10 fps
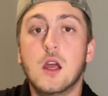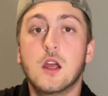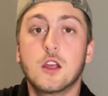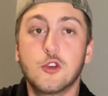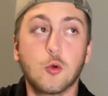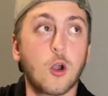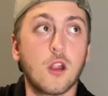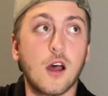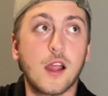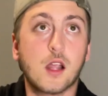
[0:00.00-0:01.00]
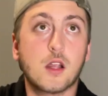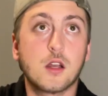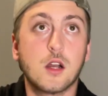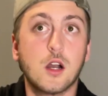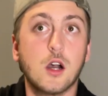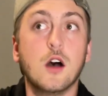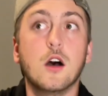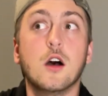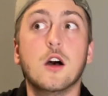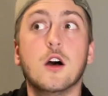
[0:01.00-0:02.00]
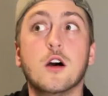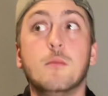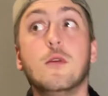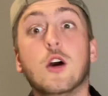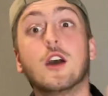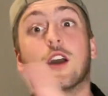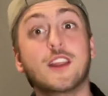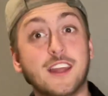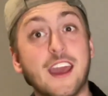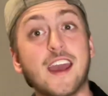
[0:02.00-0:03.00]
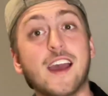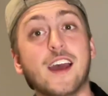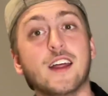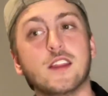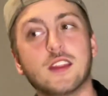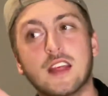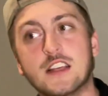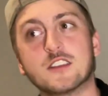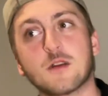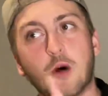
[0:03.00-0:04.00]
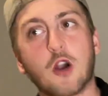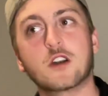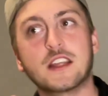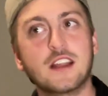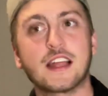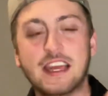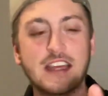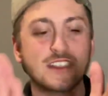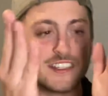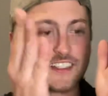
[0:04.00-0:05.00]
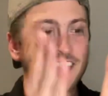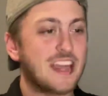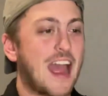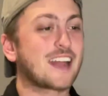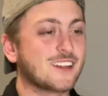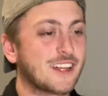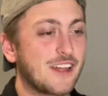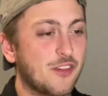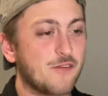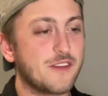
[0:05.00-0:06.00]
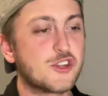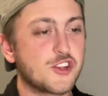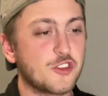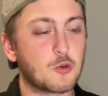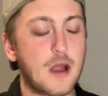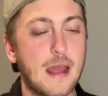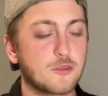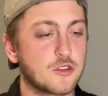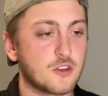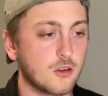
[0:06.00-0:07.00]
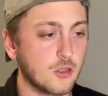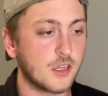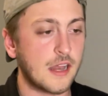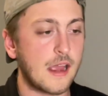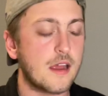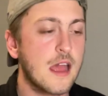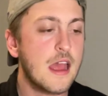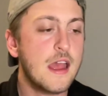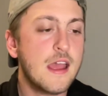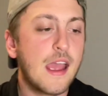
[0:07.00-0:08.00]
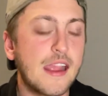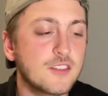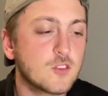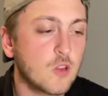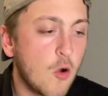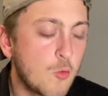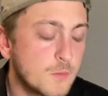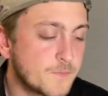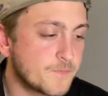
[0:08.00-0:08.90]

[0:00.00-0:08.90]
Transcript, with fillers: you are like, um, yeah, he's a part, he, like, he's exactly the vision the Raptors are looking at. And so